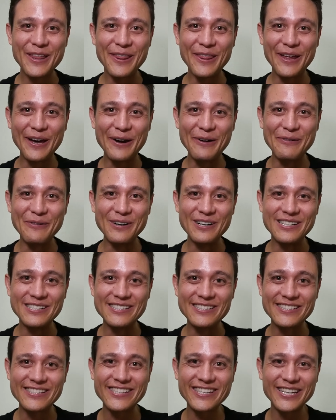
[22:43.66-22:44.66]
That
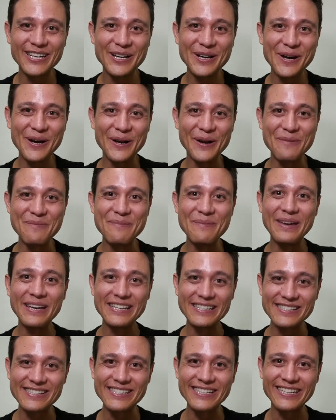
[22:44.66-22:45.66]
was an
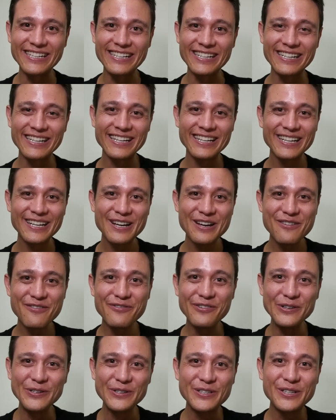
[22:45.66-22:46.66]
amazing
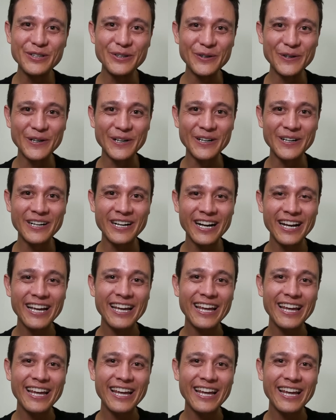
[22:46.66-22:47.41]
food tour,